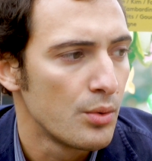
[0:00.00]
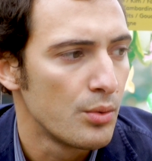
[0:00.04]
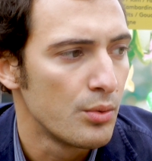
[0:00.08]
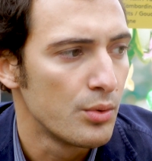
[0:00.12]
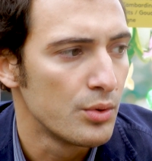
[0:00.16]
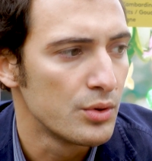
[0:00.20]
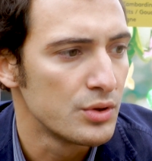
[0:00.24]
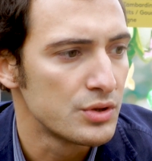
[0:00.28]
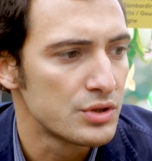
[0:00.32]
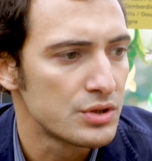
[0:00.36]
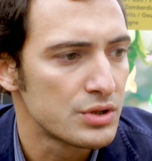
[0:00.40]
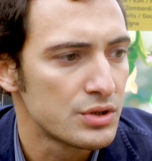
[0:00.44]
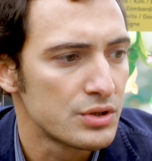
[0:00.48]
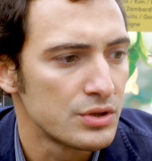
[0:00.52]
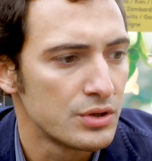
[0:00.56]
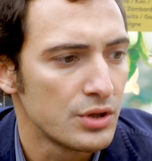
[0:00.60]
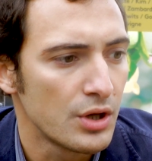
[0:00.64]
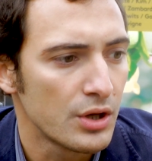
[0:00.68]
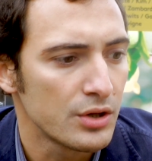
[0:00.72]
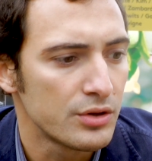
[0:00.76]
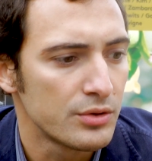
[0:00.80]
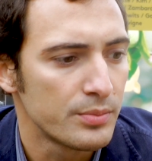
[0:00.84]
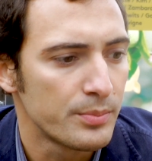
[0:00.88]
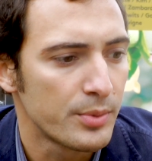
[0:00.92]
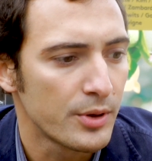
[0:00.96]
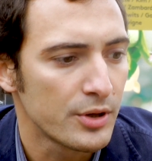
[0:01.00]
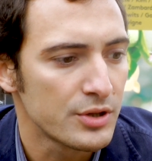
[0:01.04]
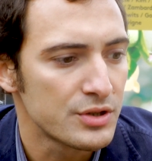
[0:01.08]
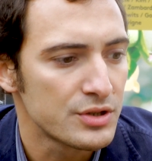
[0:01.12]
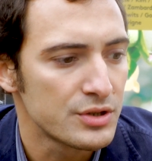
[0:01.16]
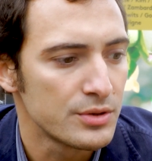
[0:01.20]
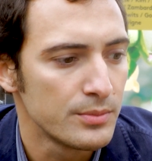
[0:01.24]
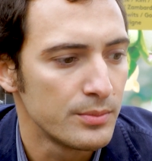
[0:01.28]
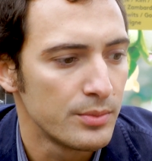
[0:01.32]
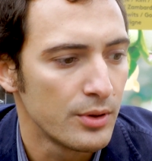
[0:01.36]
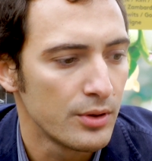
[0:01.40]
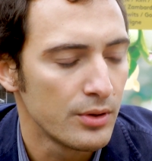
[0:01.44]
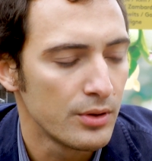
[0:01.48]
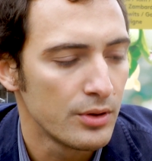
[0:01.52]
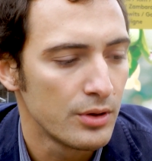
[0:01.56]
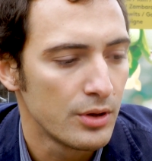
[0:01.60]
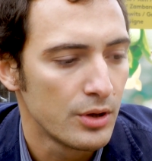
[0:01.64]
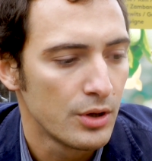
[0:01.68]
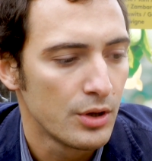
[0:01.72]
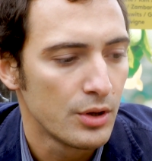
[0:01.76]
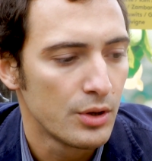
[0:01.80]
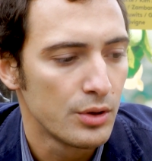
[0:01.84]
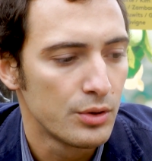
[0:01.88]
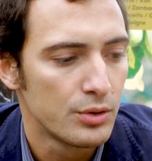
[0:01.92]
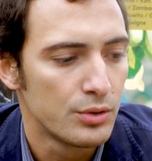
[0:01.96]
was not possible
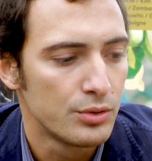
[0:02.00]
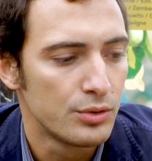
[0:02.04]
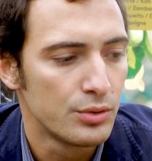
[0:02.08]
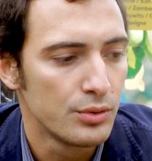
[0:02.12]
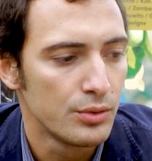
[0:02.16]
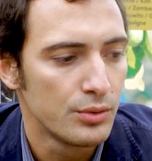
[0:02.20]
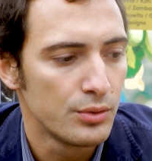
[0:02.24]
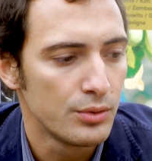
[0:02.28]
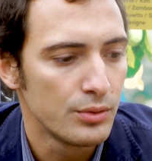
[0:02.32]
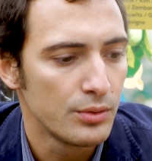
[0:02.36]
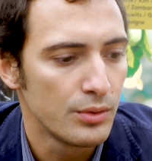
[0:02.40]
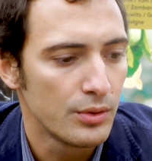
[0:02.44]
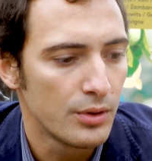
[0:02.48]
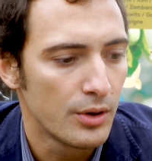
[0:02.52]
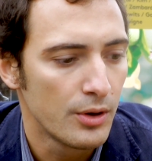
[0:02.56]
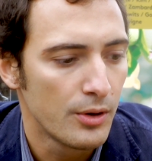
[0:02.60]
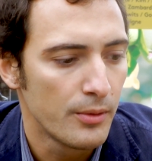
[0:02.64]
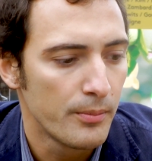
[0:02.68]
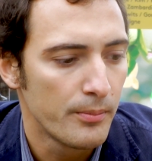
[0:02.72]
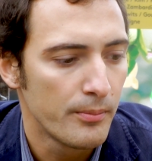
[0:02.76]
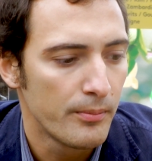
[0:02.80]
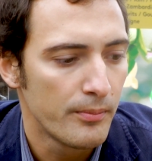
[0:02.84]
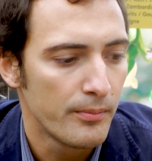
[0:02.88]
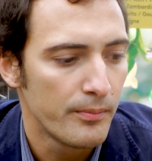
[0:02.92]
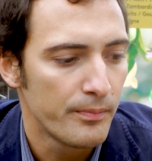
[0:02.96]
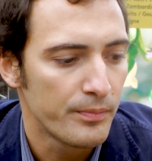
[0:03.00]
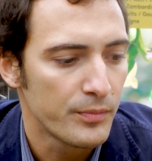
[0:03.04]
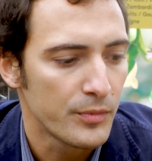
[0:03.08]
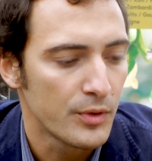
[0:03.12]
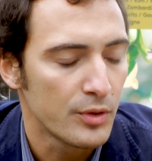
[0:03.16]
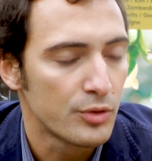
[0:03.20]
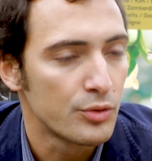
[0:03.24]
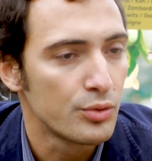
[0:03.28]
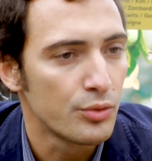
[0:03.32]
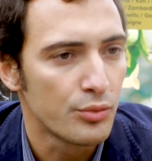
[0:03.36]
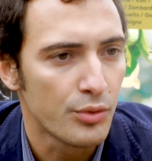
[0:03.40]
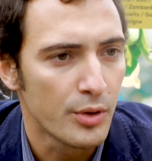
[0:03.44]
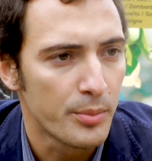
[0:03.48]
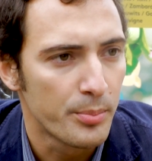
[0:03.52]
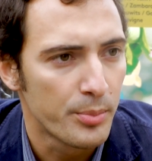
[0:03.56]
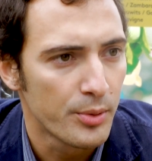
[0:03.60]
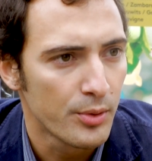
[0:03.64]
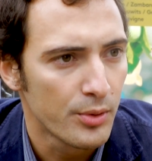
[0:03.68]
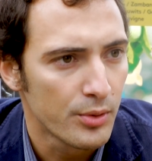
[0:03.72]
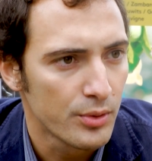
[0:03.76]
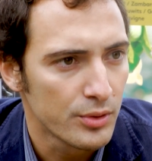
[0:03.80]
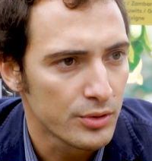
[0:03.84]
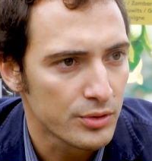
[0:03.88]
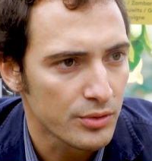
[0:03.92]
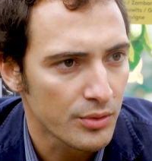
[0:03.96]
to
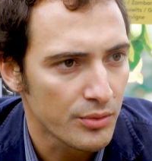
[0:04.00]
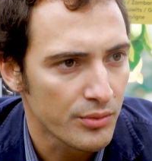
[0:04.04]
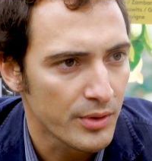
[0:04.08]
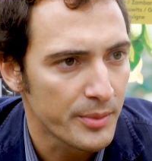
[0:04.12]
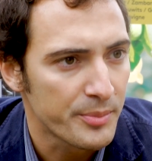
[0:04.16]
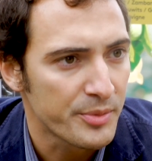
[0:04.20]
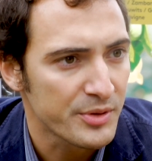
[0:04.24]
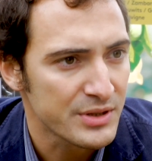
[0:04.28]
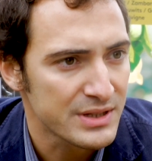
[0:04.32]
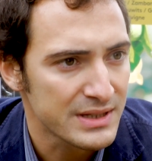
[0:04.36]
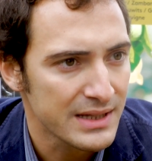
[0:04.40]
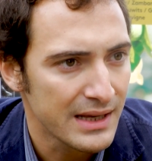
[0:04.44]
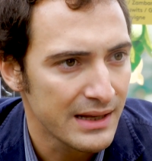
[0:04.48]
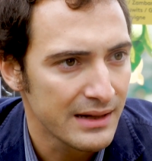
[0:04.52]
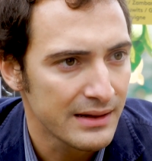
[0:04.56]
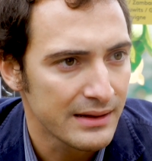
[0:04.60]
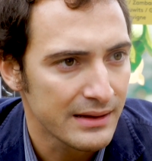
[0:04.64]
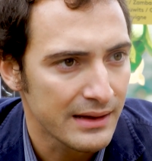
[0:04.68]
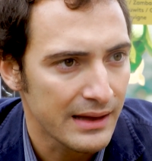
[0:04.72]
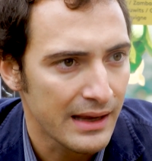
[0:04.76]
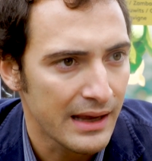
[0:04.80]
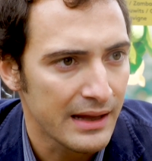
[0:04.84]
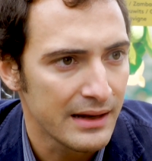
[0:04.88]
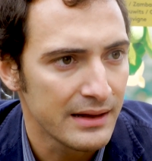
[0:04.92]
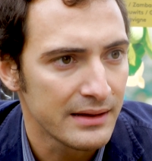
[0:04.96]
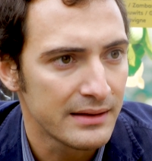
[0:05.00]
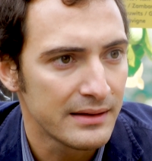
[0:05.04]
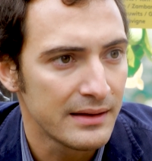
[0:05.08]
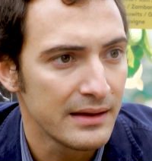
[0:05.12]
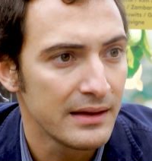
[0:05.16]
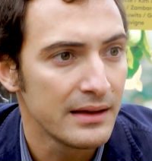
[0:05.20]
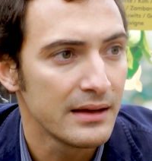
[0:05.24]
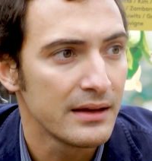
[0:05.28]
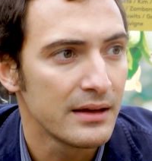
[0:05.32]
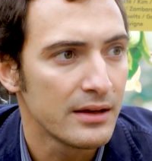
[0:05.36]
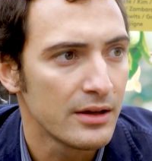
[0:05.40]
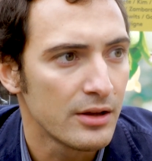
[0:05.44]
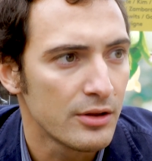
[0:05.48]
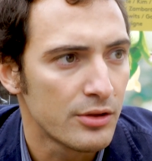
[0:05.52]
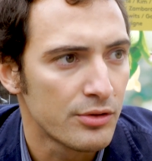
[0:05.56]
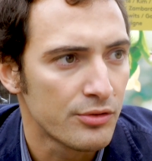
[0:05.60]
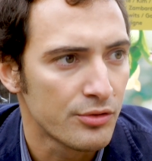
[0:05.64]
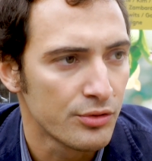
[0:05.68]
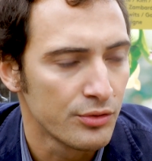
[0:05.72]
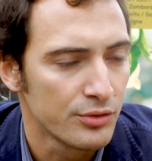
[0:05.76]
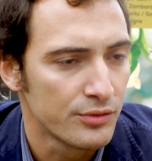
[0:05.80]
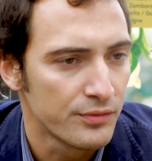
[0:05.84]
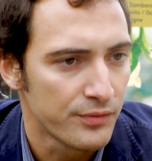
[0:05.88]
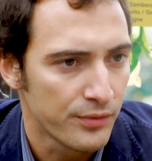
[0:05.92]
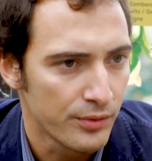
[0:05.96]
report or represent anything
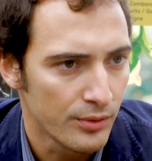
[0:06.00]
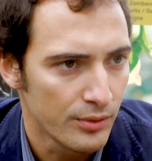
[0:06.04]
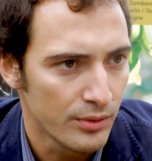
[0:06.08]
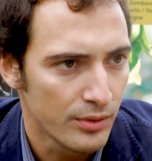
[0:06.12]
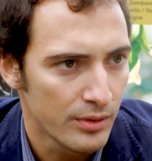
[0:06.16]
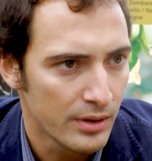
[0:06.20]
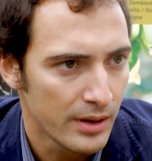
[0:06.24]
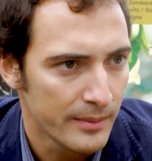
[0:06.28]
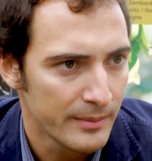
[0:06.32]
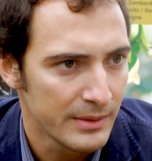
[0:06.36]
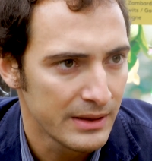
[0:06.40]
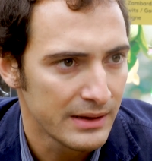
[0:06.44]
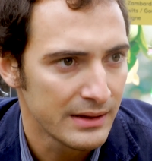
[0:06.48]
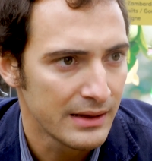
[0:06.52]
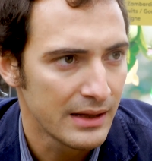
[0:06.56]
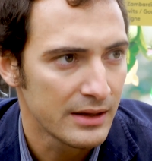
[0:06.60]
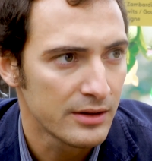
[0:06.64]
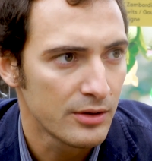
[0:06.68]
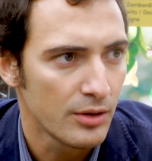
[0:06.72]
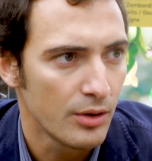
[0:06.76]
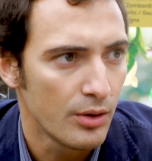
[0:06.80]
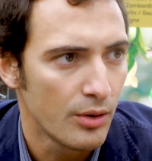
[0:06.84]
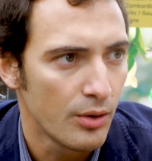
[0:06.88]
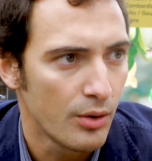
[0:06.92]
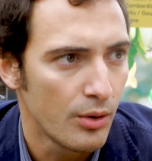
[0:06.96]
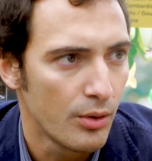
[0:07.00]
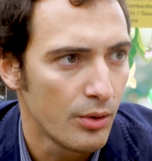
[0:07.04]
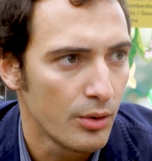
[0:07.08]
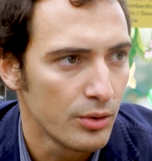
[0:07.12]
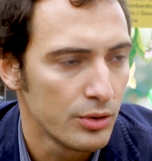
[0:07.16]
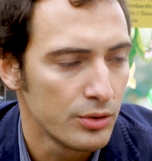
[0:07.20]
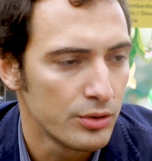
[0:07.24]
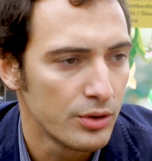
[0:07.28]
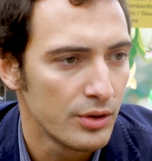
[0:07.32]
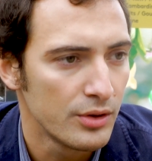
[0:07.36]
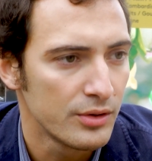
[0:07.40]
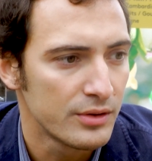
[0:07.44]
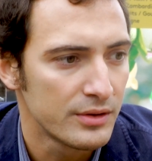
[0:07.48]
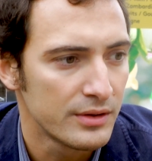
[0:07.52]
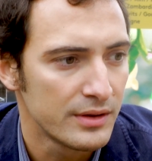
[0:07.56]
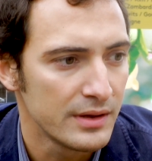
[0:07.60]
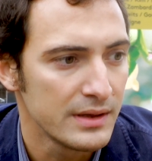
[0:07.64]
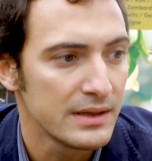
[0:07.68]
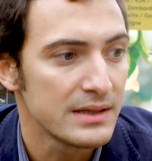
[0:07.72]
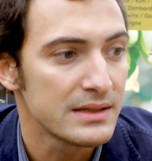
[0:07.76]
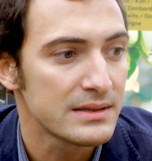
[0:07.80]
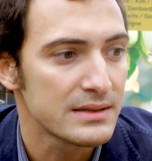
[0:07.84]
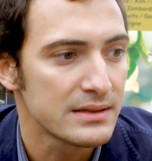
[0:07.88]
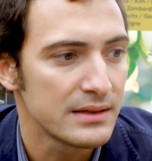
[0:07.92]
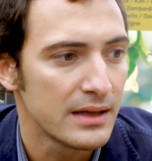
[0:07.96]
truthful. I mean, that all the
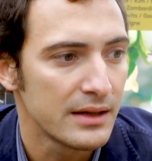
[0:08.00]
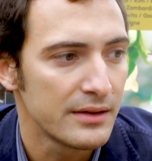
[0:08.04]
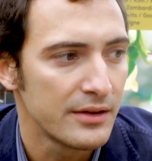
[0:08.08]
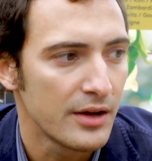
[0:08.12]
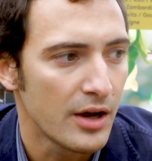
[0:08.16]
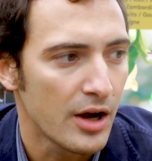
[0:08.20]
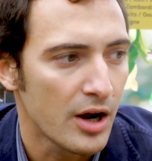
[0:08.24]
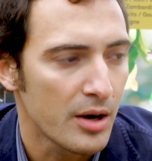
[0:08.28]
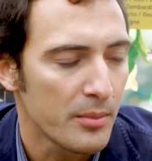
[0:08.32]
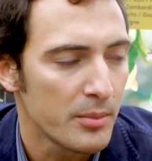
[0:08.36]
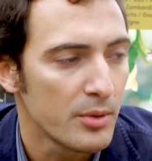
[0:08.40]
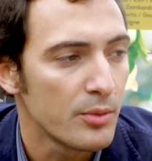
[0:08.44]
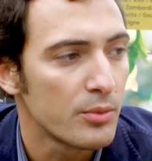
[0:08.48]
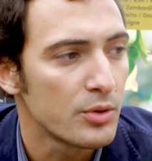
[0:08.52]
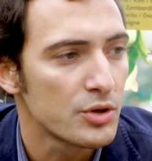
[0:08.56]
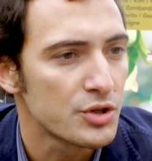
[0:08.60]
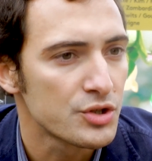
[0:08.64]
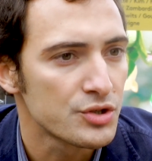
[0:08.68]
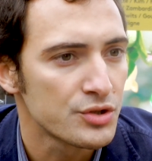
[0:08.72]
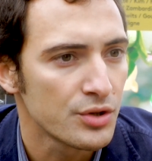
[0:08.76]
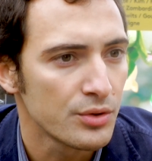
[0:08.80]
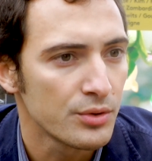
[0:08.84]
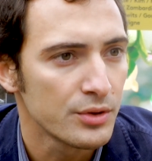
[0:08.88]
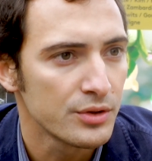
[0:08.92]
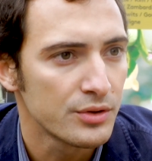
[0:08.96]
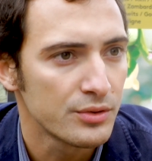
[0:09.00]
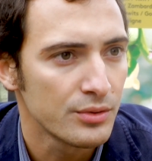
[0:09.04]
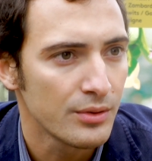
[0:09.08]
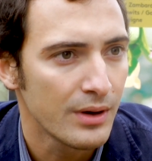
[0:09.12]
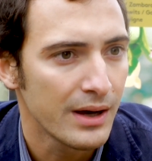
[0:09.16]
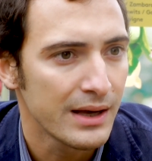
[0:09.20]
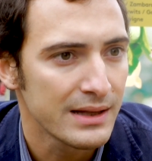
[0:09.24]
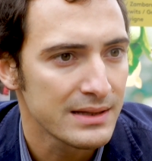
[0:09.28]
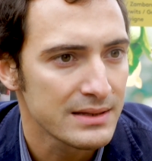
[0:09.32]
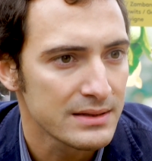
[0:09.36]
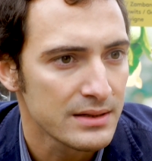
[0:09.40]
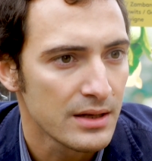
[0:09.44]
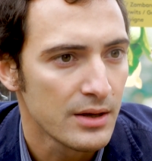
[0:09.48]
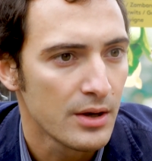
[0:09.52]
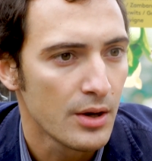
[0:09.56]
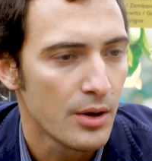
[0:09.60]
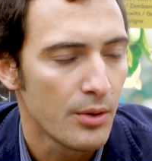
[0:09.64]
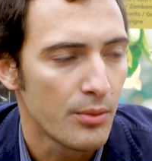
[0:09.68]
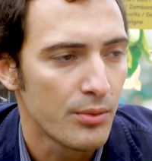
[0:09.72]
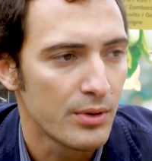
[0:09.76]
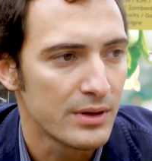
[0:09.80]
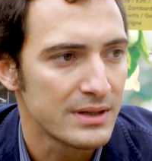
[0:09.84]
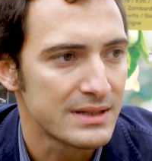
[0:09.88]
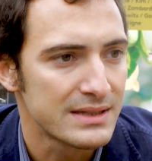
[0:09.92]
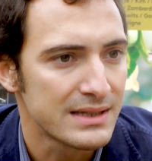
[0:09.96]
things that the army was showing to us
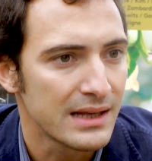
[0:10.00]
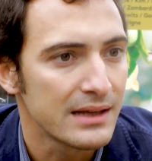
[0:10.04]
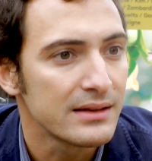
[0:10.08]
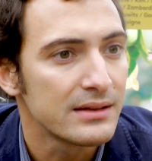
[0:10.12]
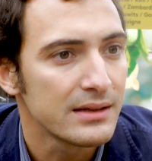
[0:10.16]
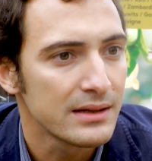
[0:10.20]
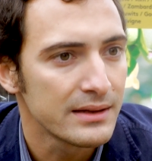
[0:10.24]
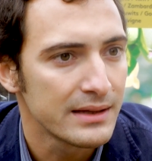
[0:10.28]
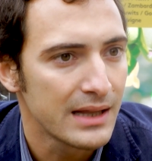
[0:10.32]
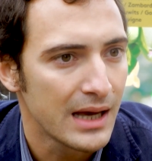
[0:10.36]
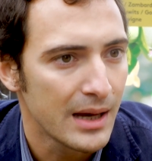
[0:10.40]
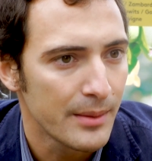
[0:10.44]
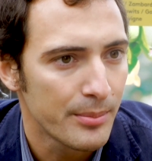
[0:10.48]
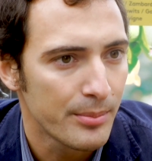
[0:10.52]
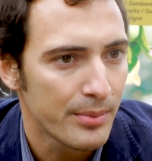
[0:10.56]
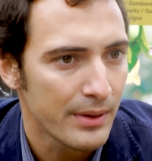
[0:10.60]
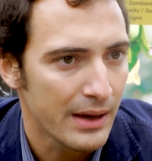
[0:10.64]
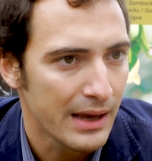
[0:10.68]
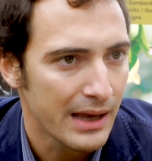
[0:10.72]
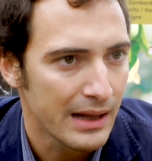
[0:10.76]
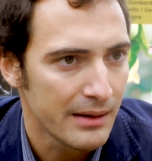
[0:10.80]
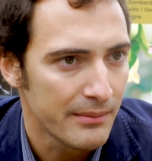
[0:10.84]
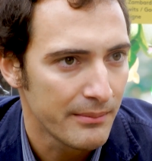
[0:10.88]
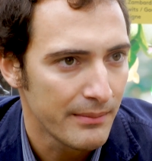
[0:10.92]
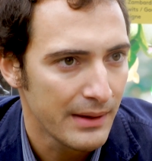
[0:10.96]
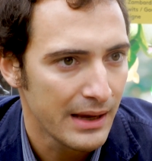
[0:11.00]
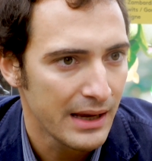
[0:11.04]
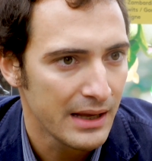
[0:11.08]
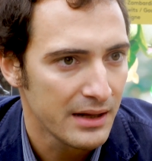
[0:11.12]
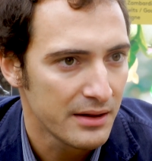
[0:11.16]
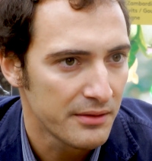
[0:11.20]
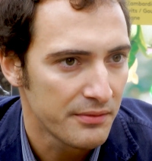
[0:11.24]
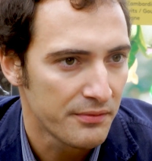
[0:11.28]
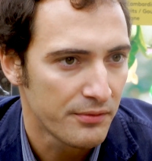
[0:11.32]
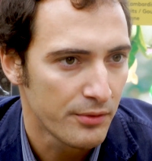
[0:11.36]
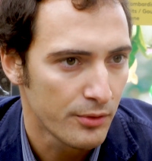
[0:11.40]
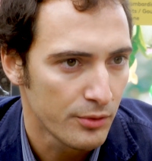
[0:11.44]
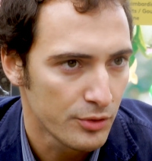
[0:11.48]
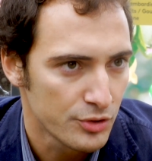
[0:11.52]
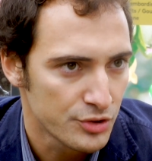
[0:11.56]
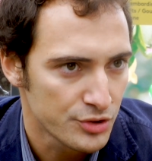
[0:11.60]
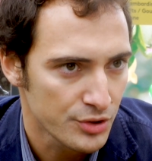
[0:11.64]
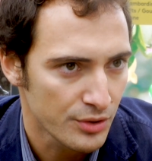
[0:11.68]
were settled up and made for